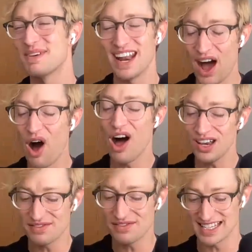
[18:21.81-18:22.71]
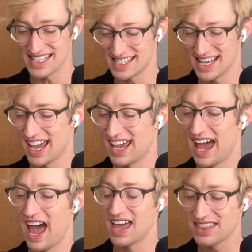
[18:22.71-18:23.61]
But all of that to
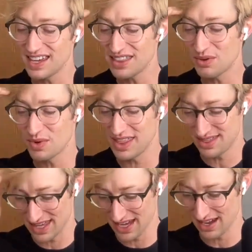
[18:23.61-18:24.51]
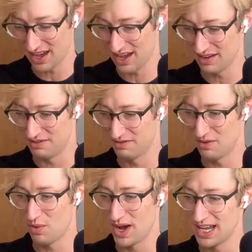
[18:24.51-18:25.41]
say, I think that we think
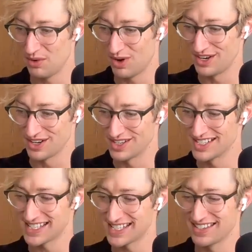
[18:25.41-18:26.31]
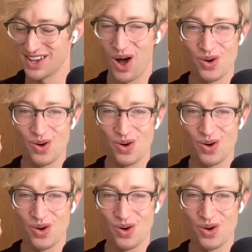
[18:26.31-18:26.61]
of one hit wonders as